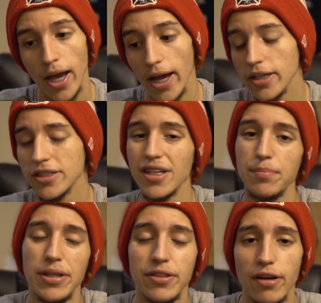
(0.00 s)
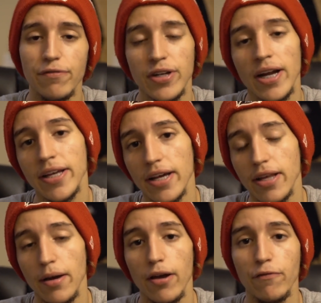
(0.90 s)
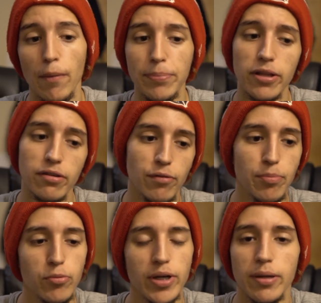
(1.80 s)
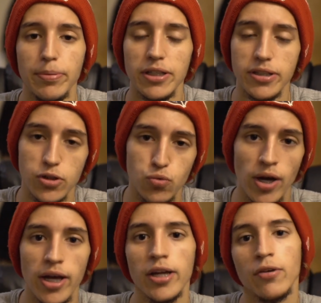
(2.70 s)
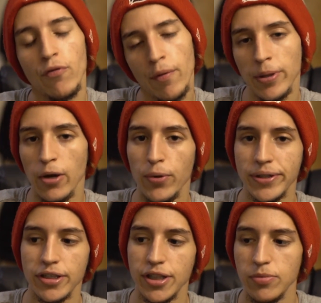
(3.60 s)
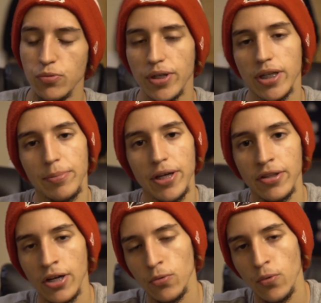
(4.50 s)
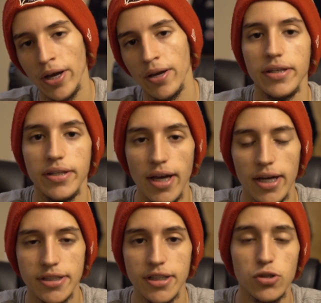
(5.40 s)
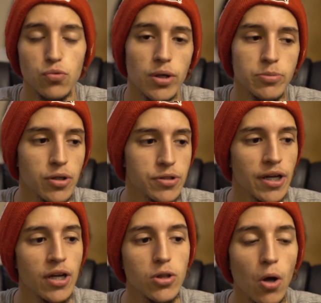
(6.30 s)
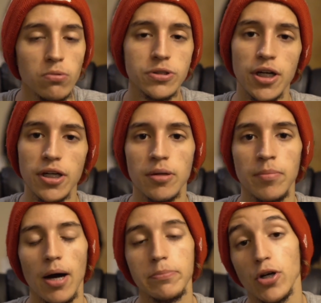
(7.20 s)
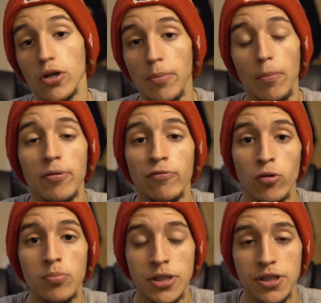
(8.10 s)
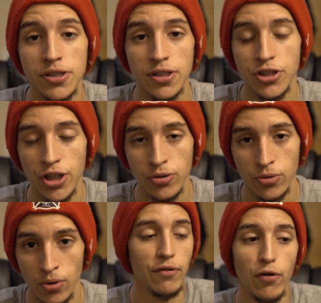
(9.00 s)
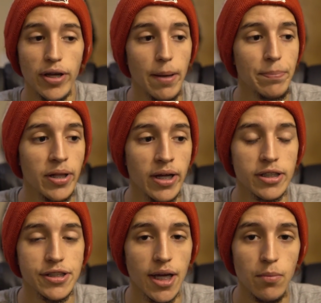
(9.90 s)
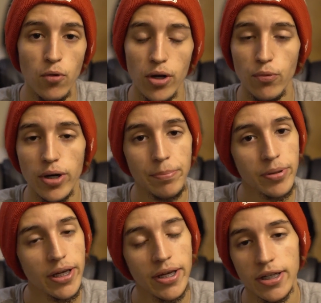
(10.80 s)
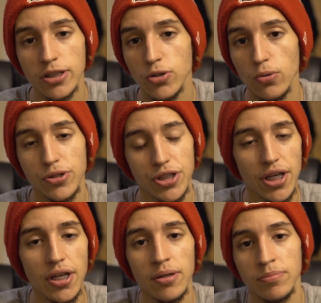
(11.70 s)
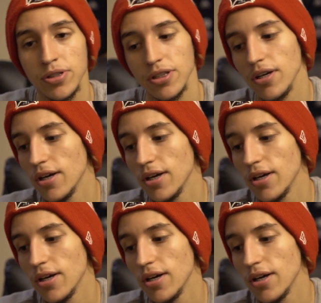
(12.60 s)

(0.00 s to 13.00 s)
and it's going to be different, I get that. If we play Liverpool, we're going to play it this way, and if we play weaker teams, we're going to play another way. Yes, this is what I'm trying to say. Long term, I'm talking about performances in general. If we keep playing the same way we are playing against those teams,